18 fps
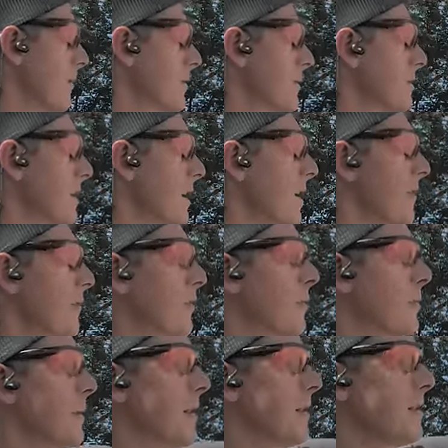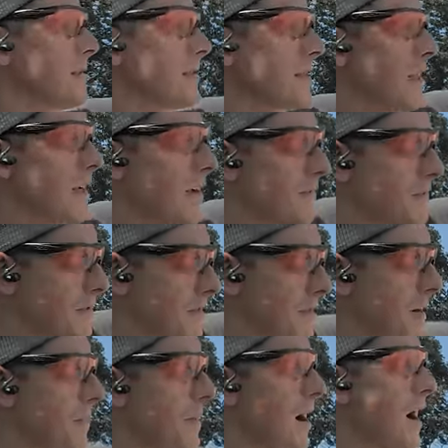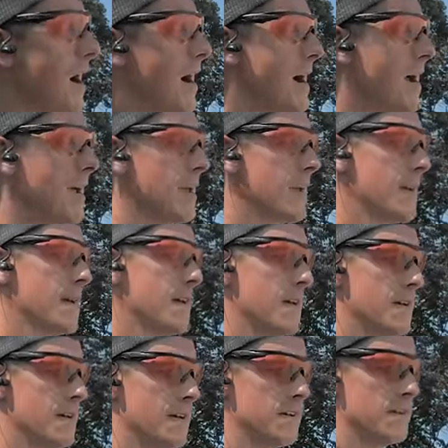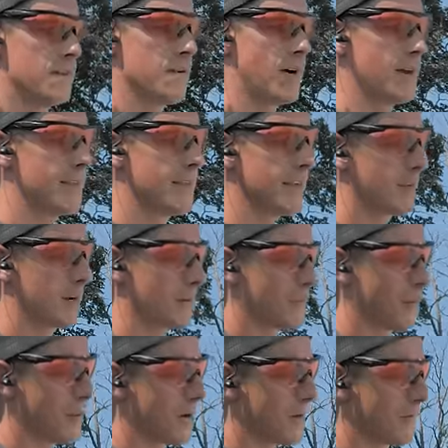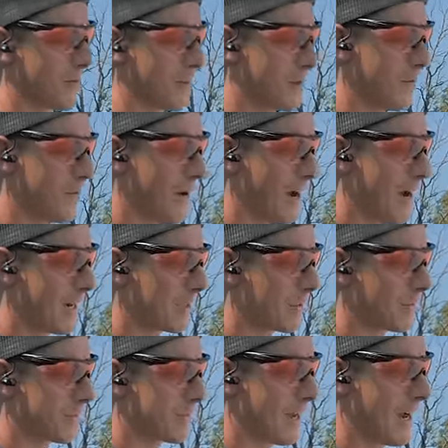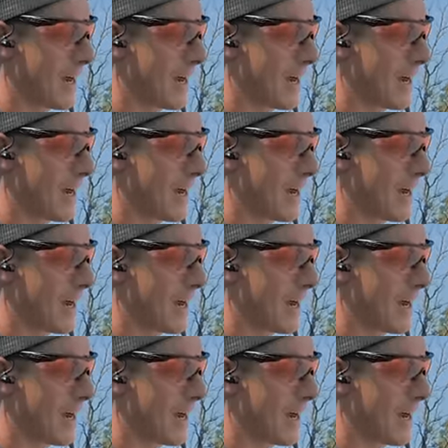Several pellets left, some high. So I think our point of impact was